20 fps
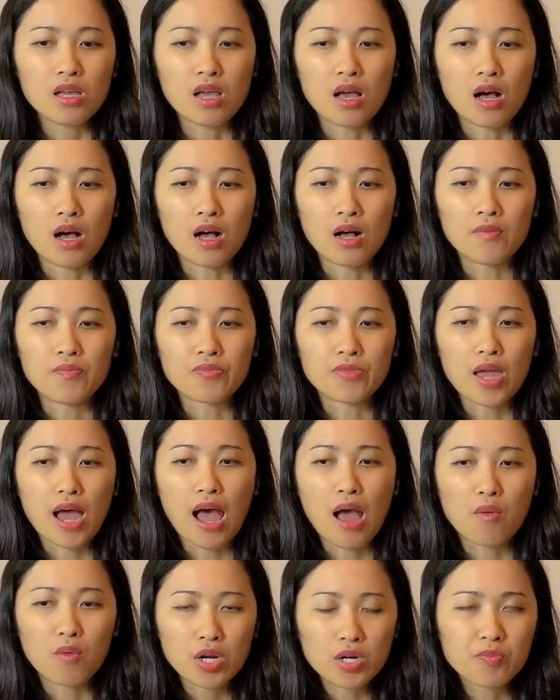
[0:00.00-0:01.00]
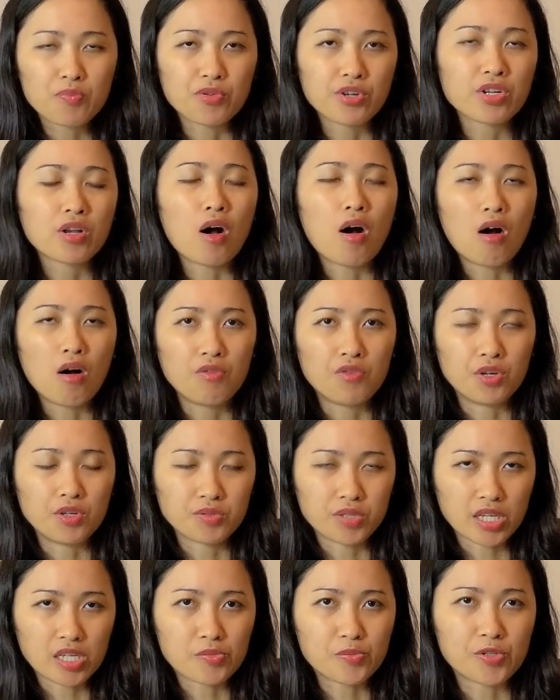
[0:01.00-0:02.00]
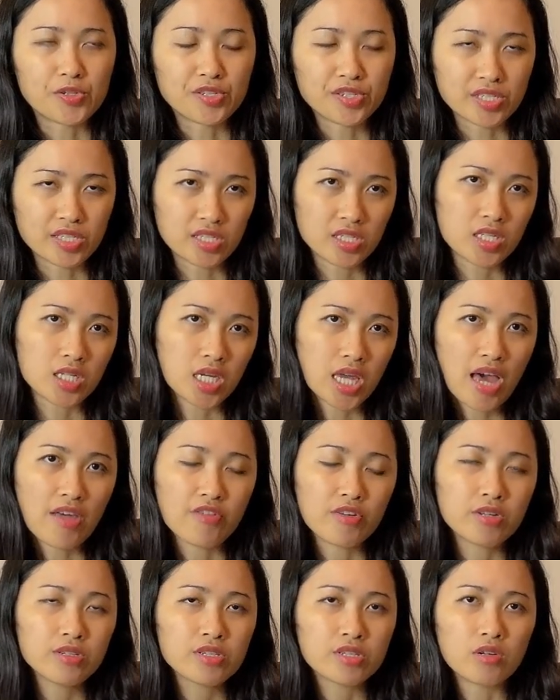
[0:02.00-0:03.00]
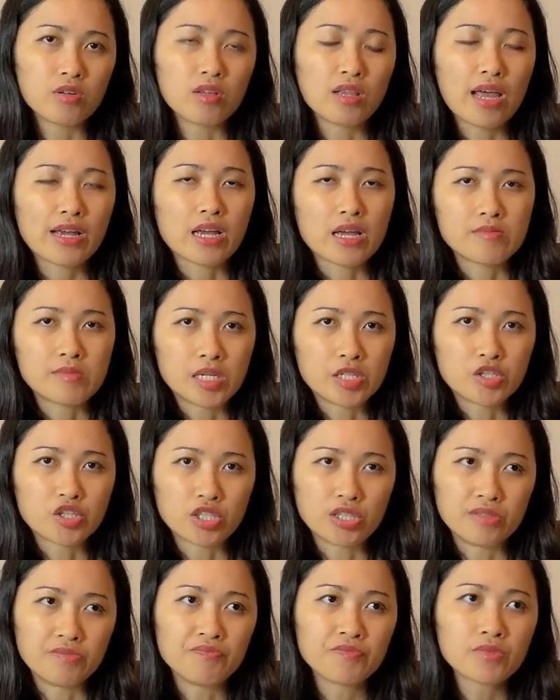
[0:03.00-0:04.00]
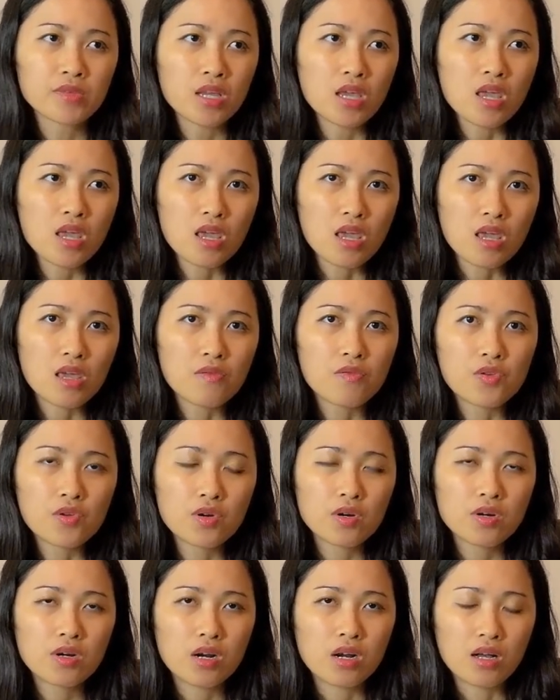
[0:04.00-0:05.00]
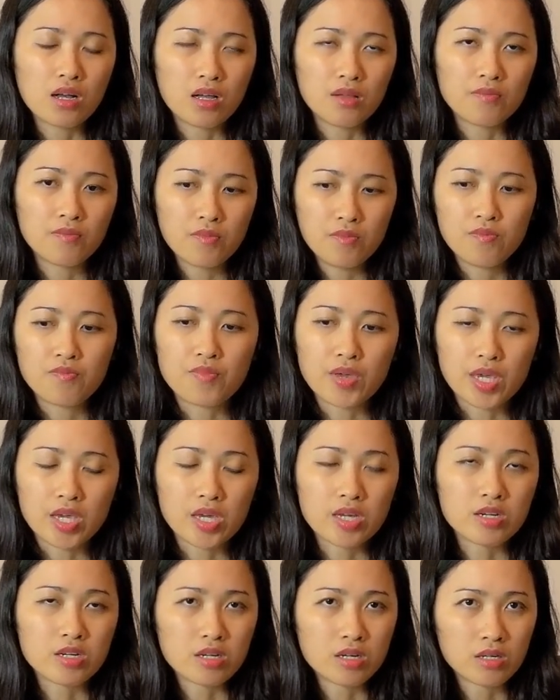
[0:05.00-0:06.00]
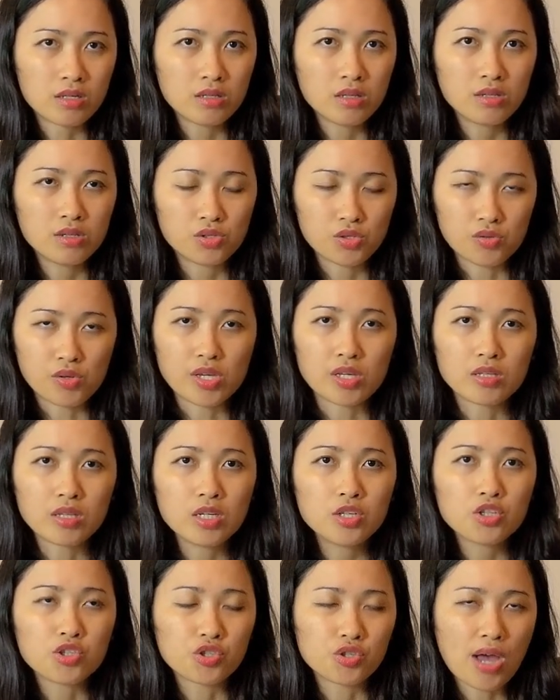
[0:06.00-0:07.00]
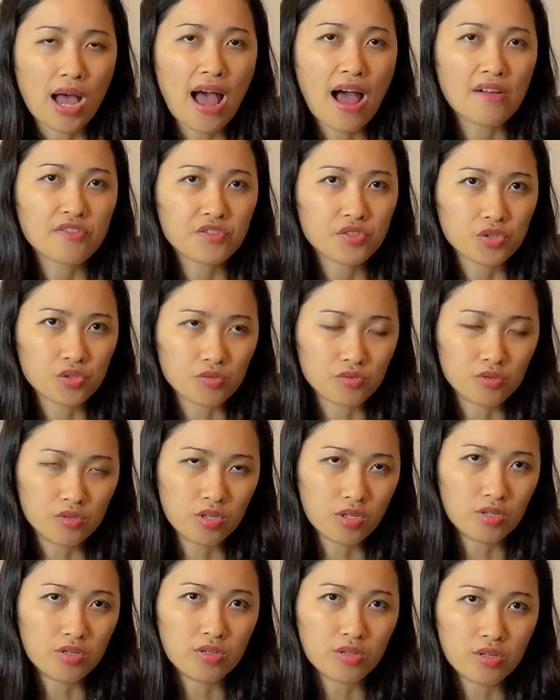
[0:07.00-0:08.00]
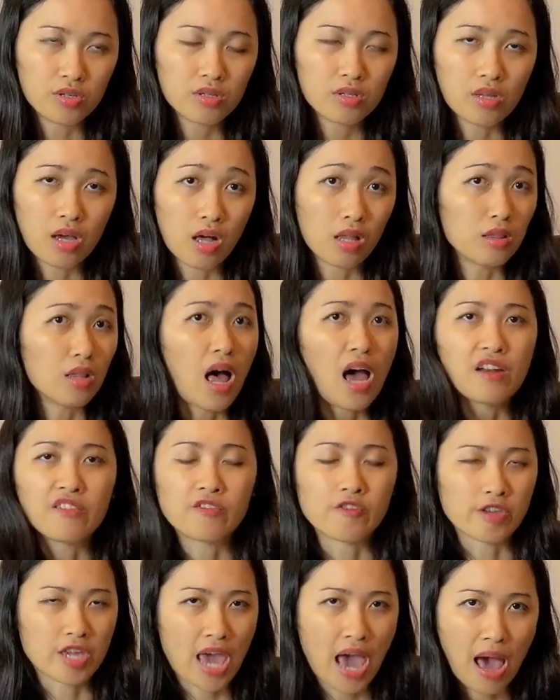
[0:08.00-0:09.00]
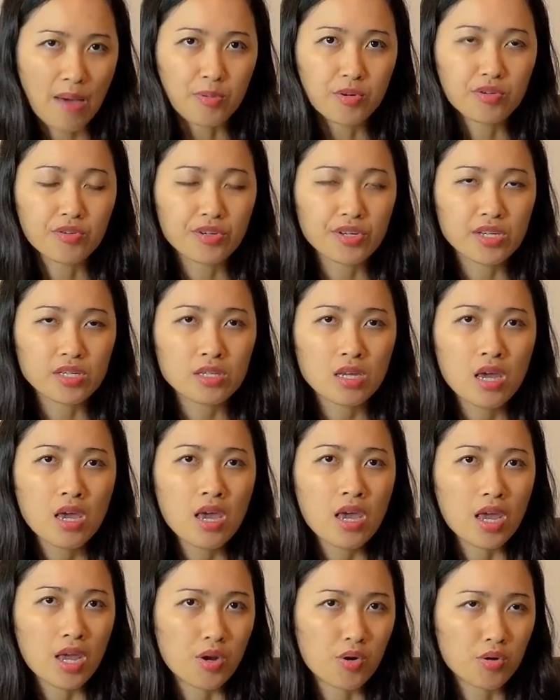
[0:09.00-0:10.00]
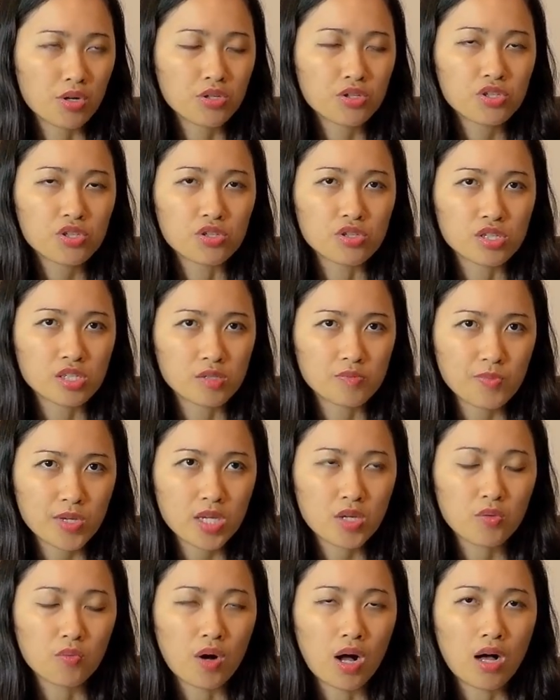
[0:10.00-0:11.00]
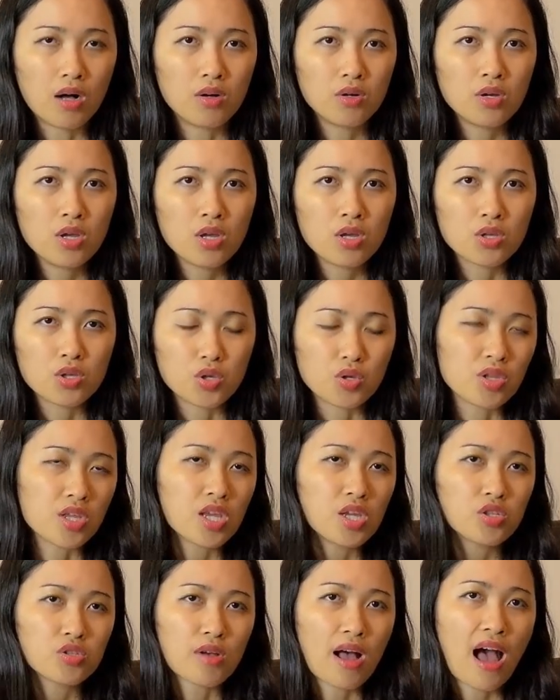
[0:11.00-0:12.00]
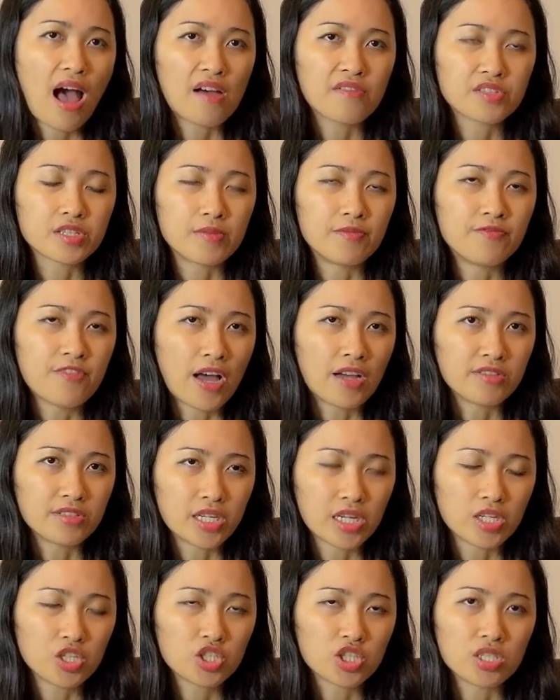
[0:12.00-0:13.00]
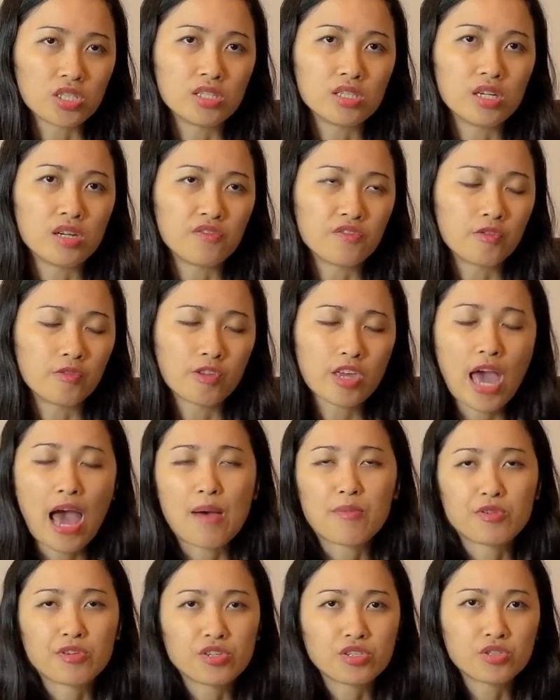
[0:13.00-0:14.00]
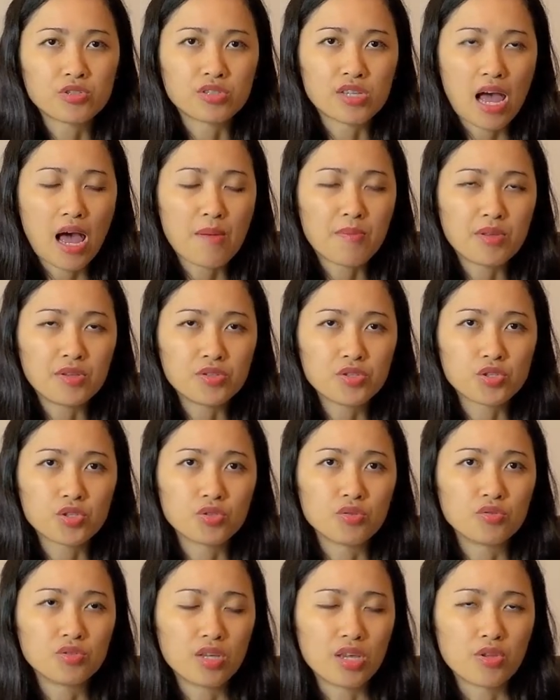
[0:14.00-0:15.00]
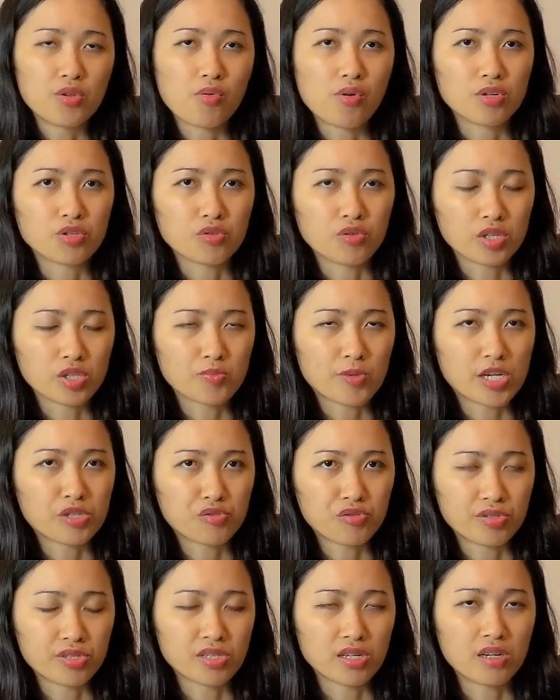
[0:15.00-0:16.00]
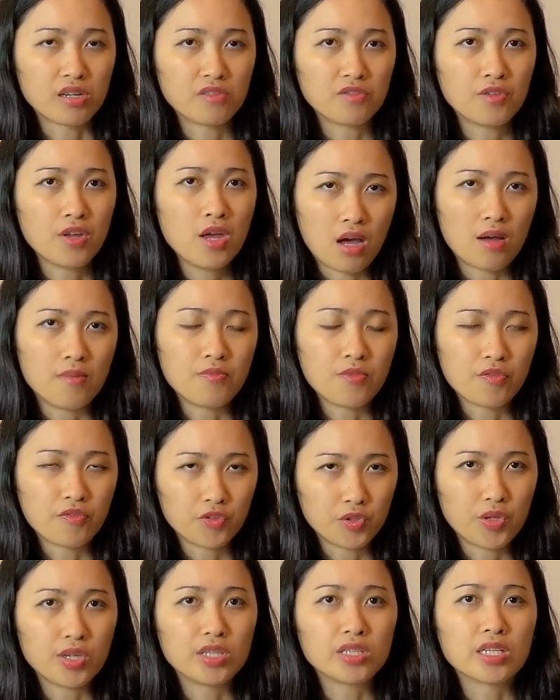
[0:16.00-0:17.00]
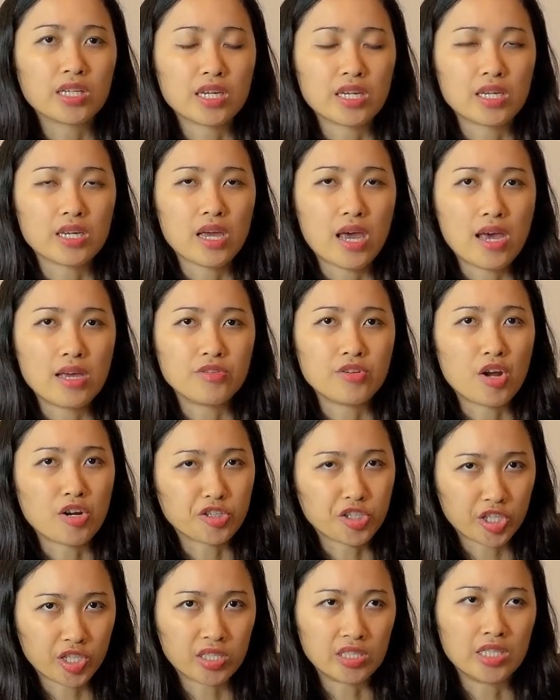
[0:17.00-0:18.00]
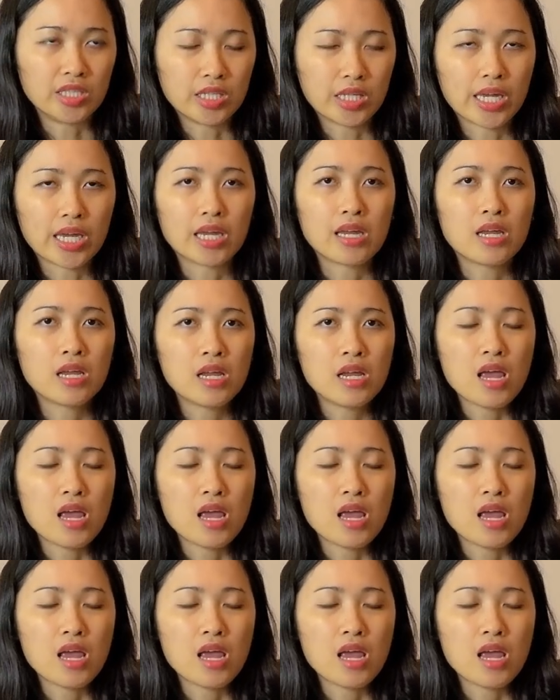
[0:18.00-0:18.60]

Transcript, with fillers: Um, I want to bring all those experiences together. So like I mentioned, if you're a beginner to English, you have to learn a lot of vocabularies. In order to speak well, you need to have some foundation of vocabularies to tap into in order to express yourself um, fluently and articulately.